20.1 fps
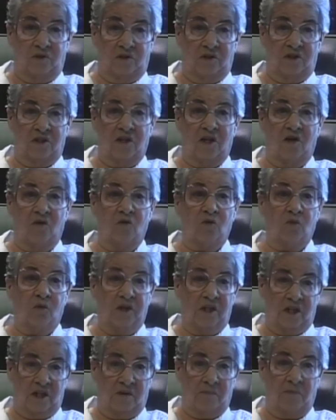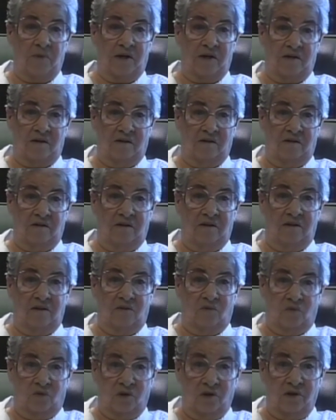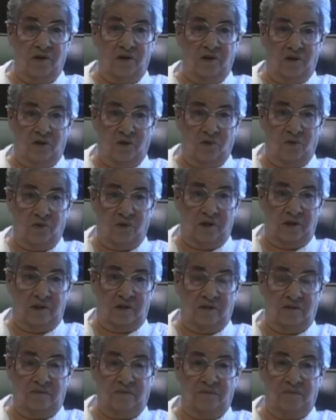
As long as we kept our work going,